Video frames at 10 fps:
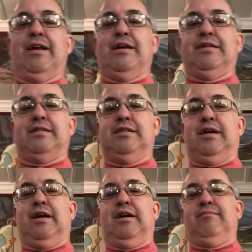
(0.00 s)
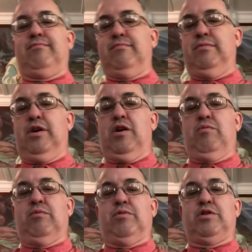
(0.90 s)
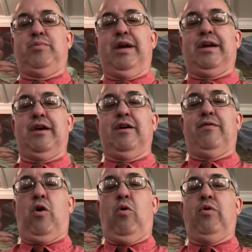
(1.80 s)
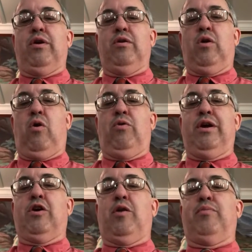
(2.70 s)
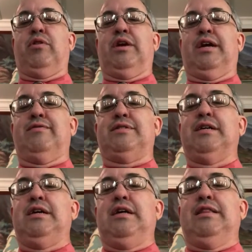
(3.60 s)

it is, uh, you know, when we're speaking of hold, holding our beliefs